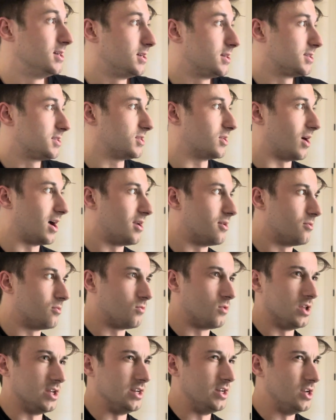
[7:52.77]
So I don't
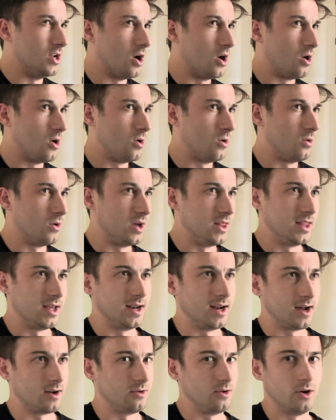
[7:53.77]
really know, and then
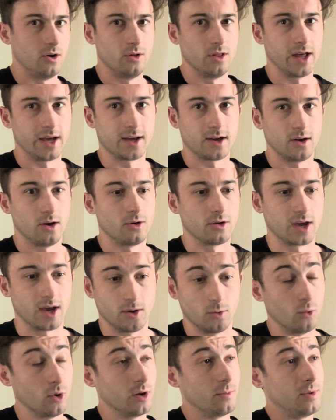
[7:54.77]
I don't know, like, okay,
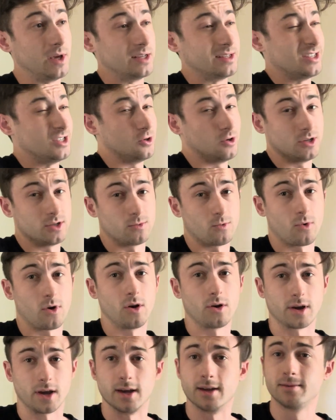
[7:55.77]
would it be a situation where,
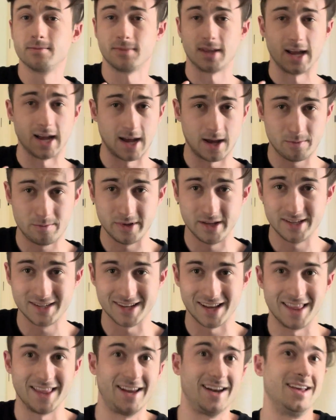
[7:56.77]
okay, that happens,
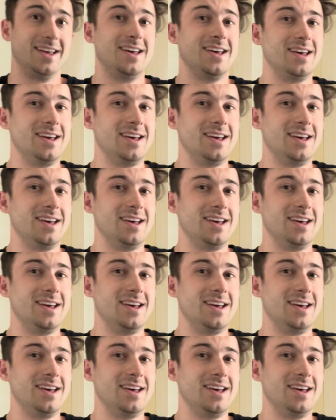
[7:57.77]
and then